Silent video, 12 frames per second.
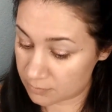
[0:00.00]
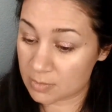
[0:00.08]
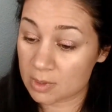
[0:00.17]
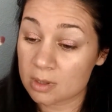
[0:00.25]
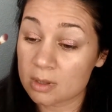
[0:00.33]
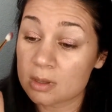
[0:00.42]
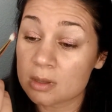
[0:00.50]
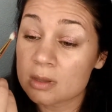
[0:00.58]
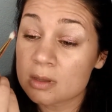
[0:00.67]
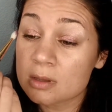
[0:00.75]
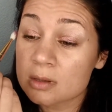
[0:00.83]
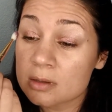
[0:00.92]

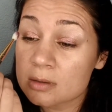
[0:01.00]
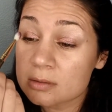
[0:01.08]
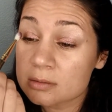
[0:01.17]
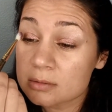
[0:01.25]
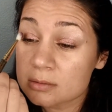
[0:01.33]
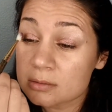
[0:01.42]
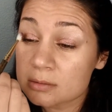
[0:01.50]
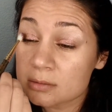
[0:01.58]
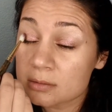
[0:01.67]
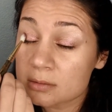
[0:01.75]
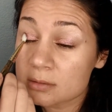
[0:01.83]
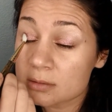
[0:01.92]

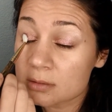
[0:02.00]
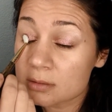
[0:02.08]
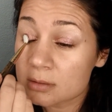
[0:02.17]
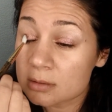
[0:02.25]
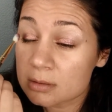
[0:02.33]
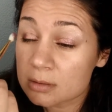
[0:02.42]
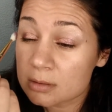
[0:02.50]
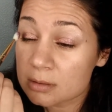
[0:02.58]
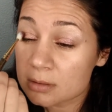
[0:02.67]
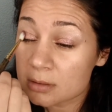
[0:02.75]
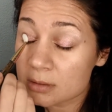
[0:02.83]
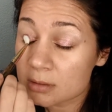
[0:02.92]

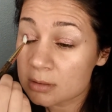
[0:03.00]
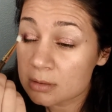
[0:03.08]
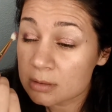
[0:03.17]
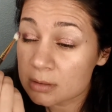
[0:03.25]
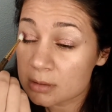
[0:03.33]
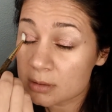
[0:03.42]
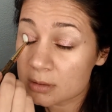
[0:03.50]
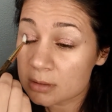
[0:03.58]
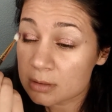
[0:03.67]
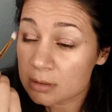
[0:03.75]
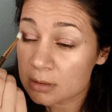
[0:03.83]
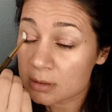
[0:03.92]

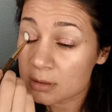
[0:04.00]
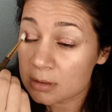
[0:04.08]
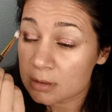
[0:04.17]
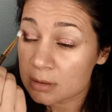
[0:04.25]
(no one is talking)